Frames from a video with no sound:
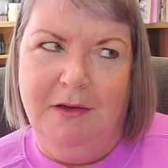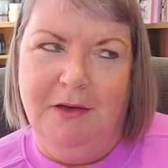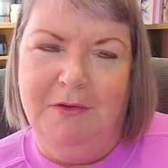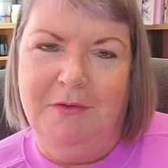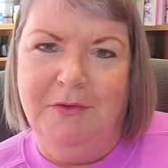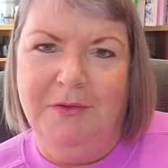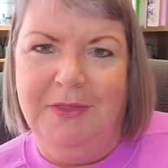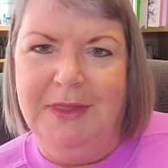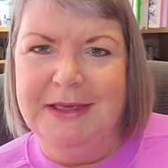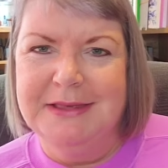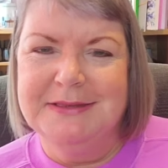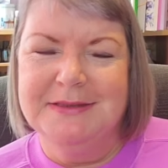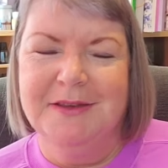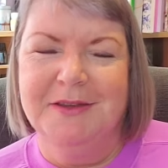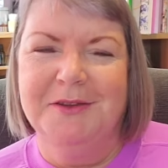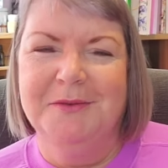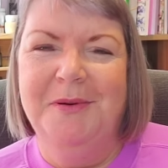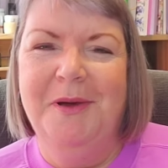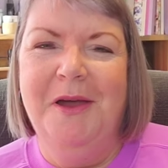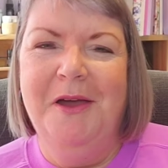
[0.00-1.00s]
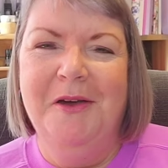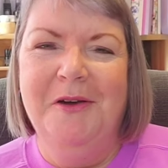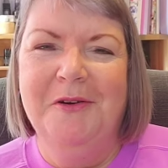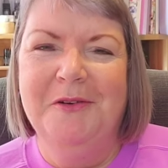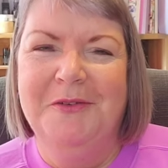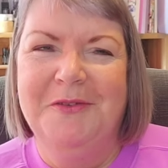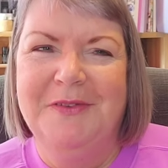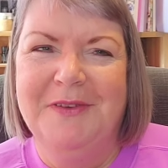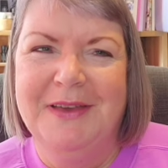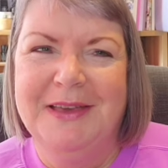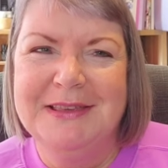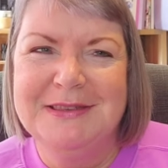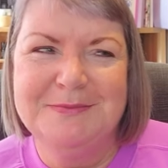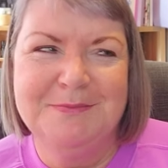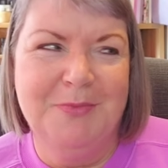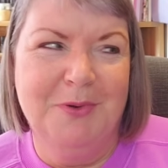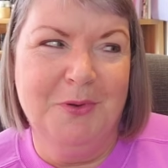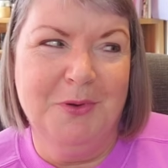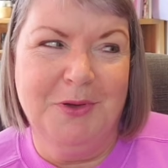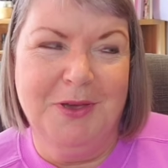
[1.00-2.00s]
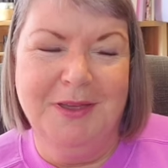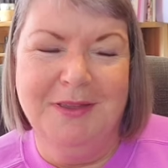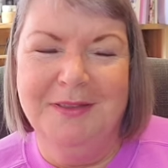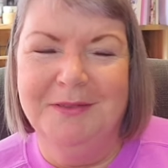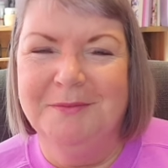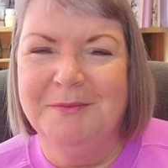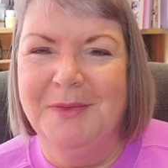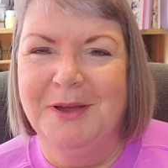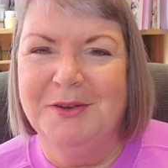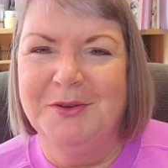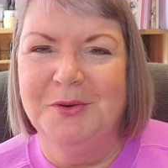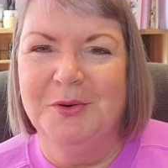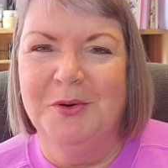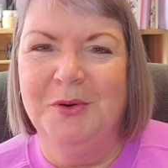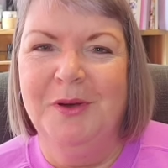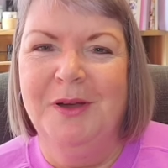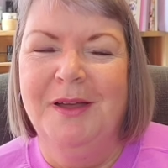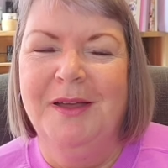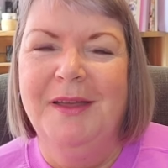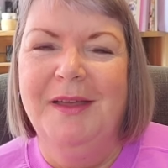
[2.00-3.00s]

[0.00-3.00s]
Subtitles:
over on that side of my office blocking my door.